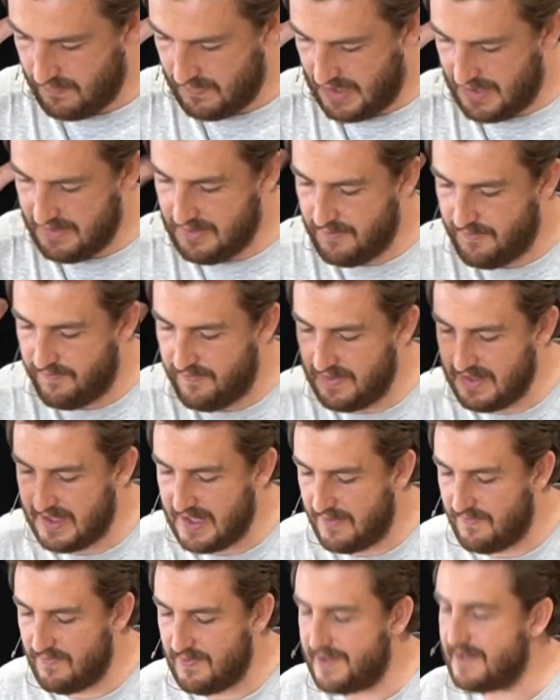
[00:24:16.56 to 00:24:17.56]
And the
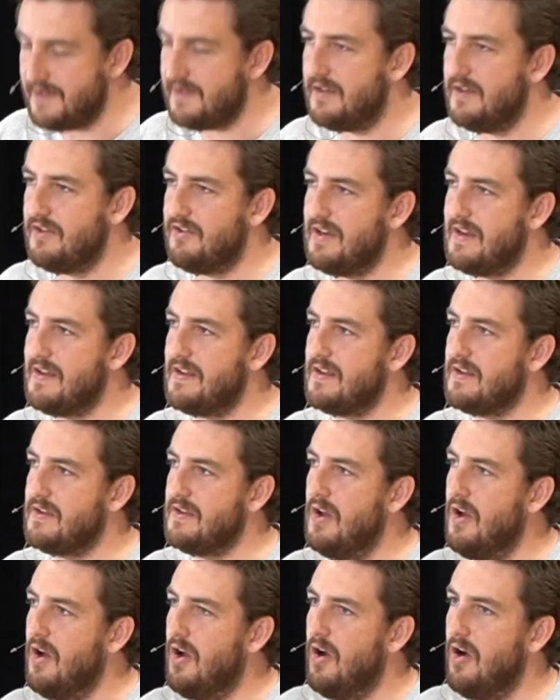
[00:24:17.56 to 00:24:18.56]
forgiveness that Jesus
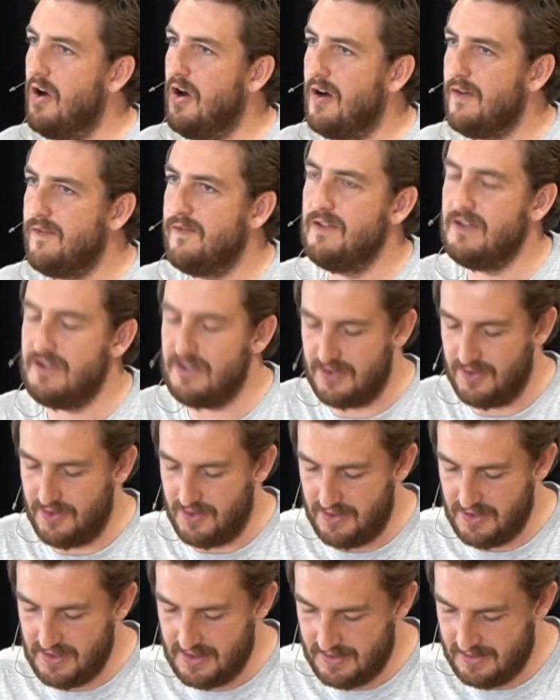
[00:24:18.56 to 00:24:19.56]
offers
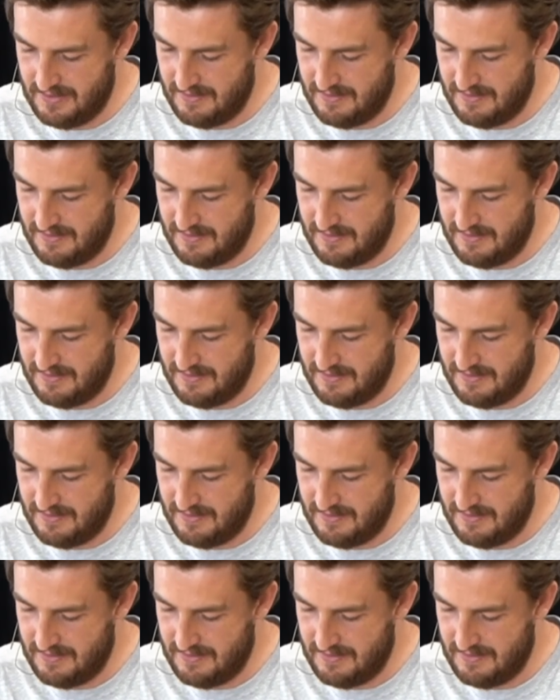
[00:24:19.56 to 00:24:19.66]
you